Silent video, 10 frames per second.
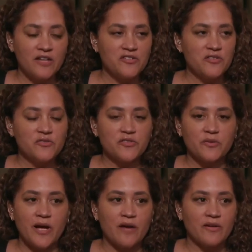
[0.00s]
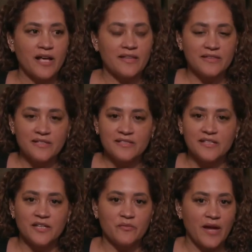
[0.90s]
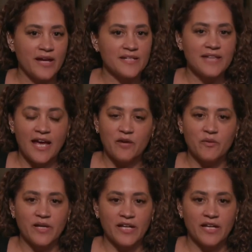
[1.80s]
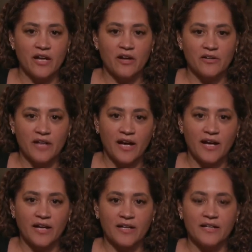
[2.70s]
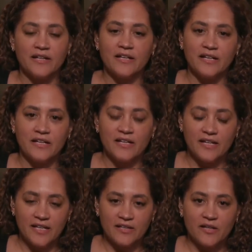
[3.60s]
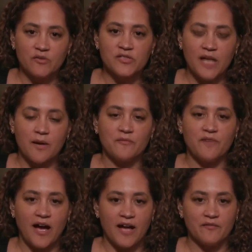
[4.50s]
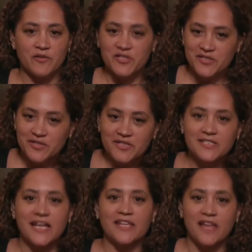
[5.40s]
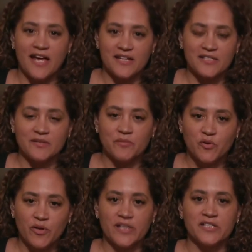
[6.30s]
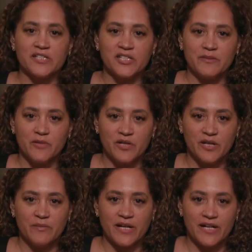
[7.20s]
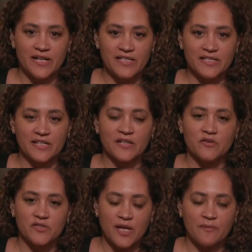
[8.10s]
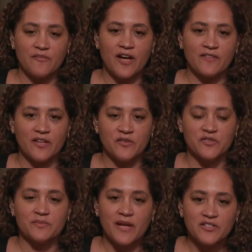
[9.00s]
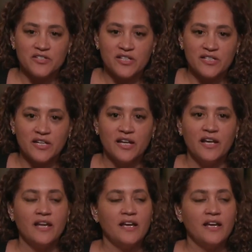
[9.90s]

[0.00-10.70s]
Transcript: issues around ethnicity, race, equity are not in those top five, which isn't to say that isn't important to this community, but it isn't in those top five that you just mentioned.